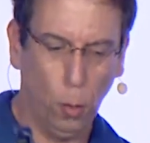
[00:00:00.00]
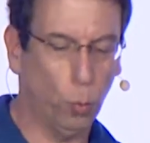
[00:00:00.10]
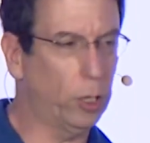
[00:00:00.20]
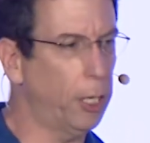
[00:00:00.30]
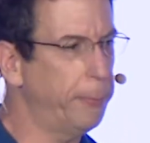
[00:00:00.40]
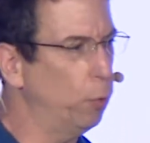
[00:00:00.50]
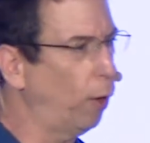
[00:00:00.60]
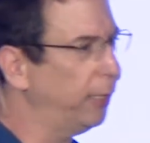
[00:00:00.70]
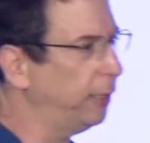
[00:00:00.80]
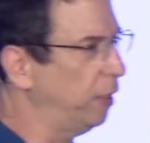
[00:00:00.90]
we're going to be
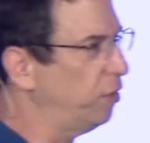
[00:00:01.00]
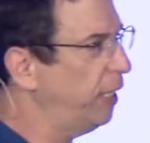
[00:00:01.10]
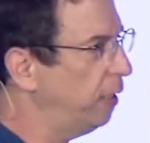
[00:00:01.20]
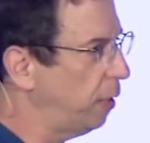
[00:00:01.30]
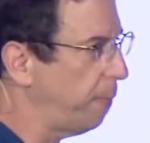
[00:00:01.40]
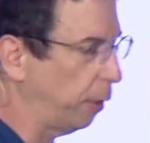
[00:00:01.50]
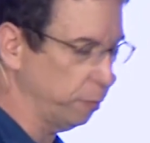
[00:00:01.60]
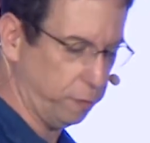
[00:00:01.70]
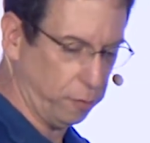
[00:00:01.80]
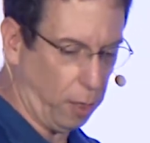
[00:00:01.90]
writing these hidden
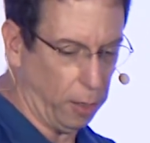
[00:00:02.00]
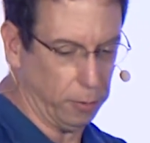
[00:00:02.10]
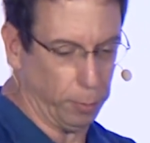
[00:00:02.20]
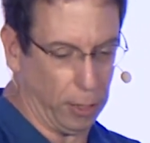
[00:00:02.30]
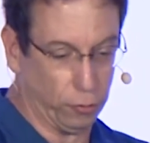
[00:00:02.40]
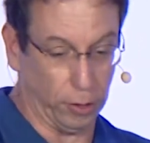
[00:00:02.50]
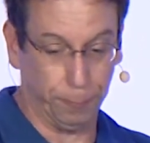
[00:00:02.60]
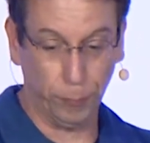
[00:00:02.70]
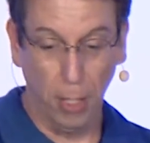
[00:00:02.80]
amounts on the blockchain.